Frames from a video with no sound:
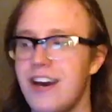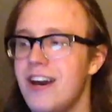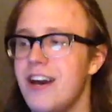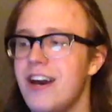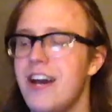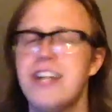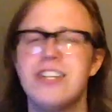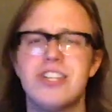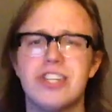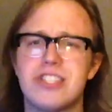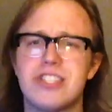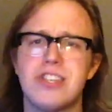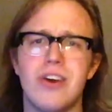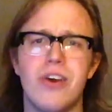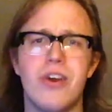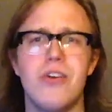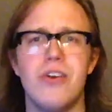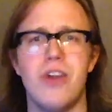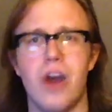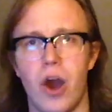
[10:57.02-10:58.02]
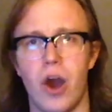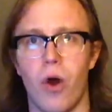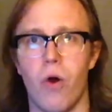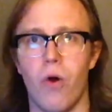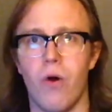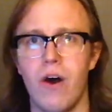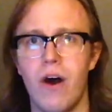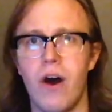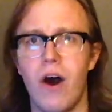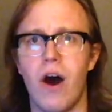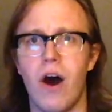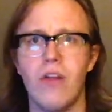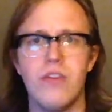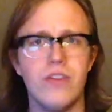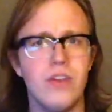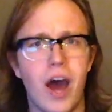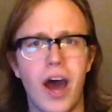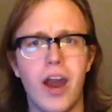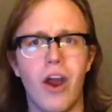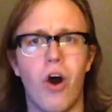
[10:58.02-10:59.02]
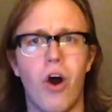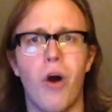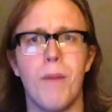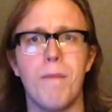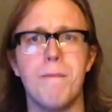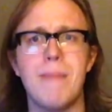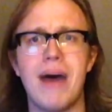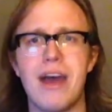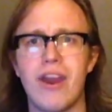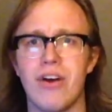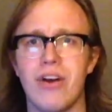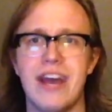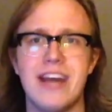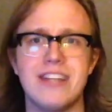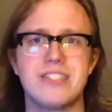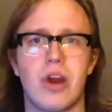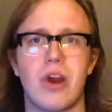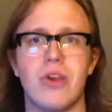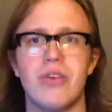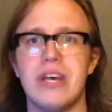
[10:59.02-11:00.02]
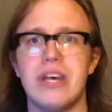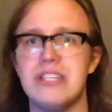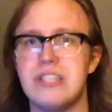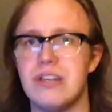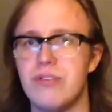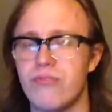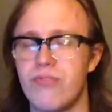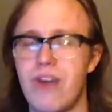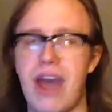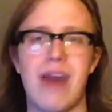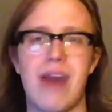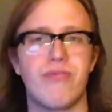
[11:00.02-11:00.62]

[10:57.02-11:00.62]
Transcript: And just so you know, not all metalheads are lazy fat